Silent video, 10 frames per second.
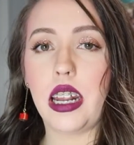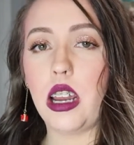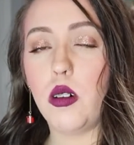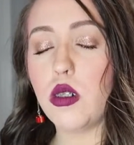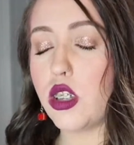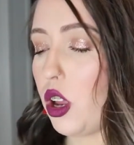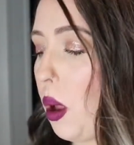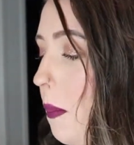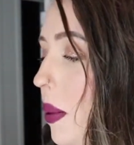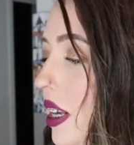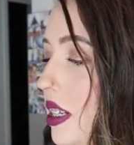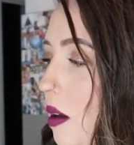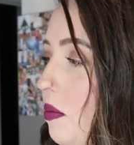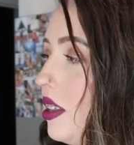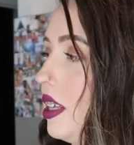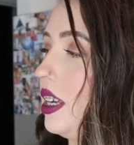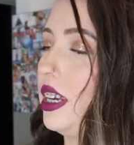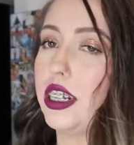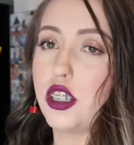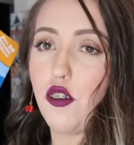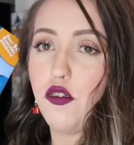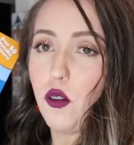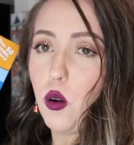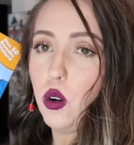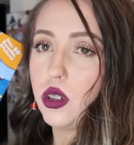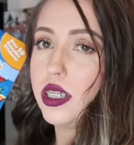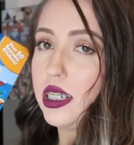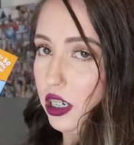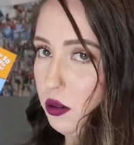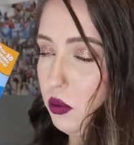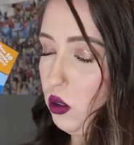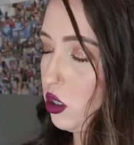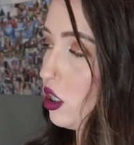I also picked up the kids 4 sticker books.